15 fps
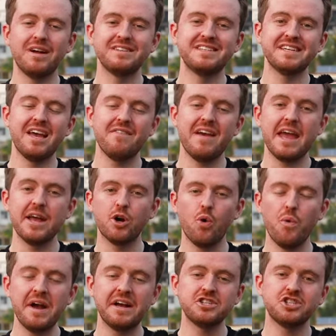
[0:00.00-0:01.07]
want to give a
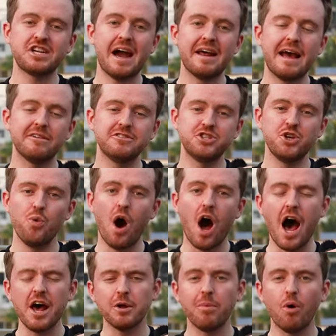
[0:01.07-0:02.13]
quick shout out to
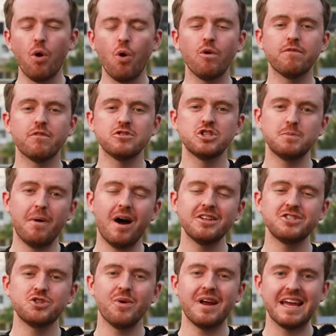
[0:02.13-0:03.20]
Audible for
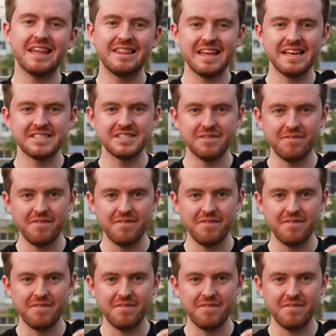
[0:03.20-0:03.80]
sponsoring this